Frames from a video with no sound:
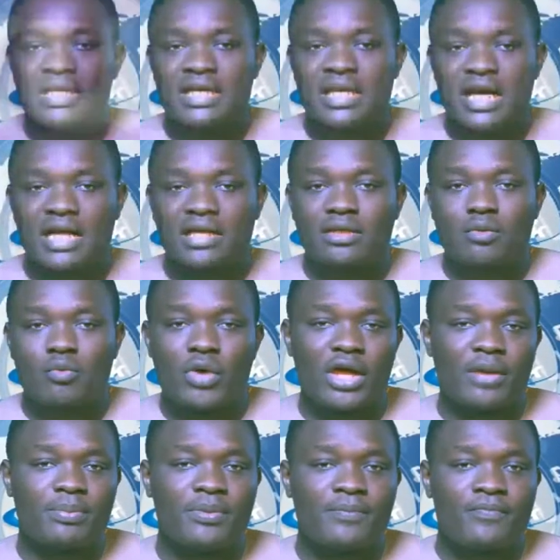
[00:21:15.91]
and the
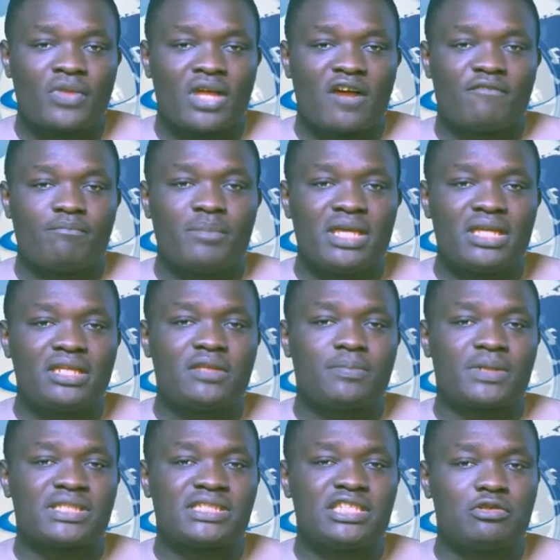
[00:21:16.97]
web, have made it
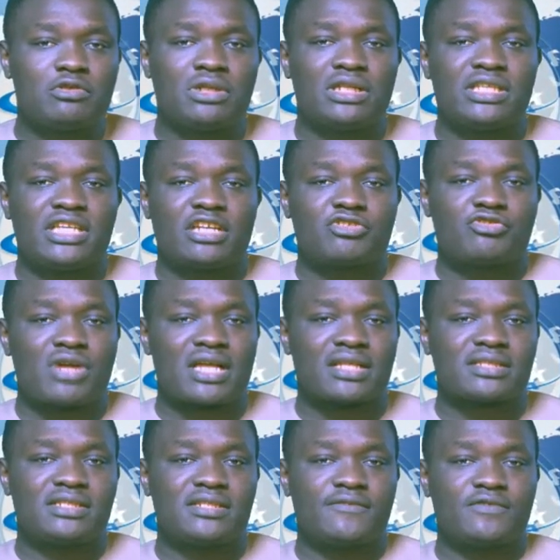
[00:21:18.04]
particularly
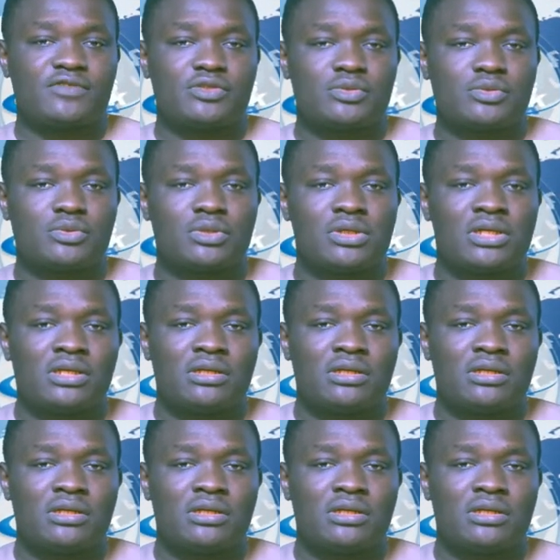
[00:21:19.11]
attractive to